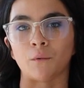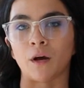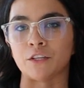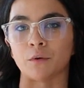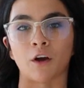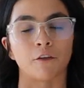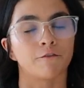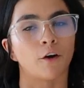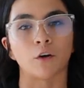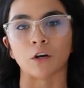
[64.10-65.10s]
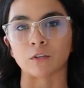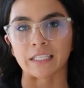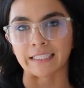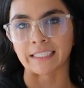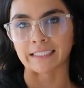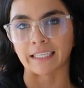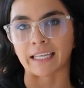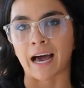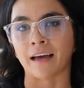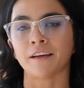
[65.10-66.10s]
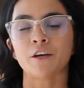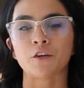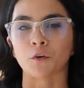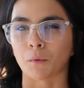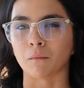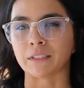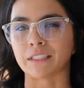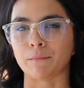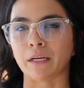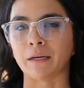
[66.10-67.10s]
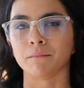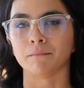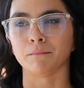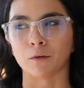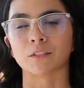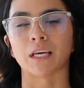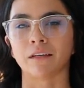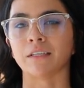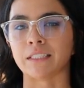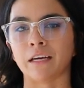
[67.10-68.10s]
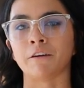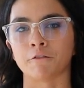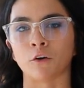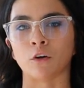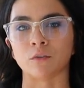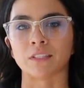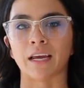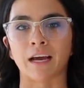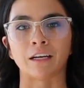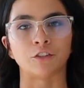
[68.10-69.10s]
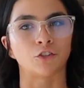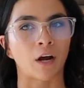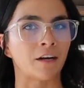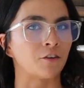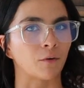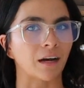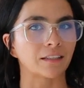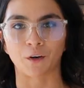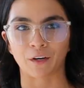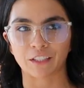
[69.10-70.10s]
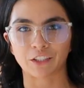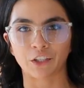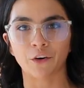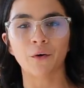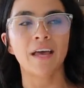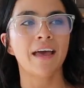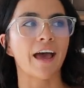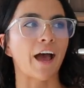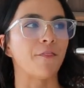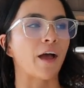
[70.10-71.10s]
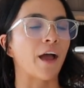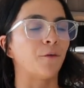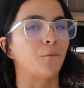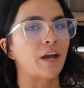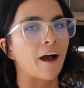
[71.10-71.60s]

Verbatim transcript: the one doing all the photos and things like that. You'll probably see me most likely taking photos and trying to direct during the shoot. And then we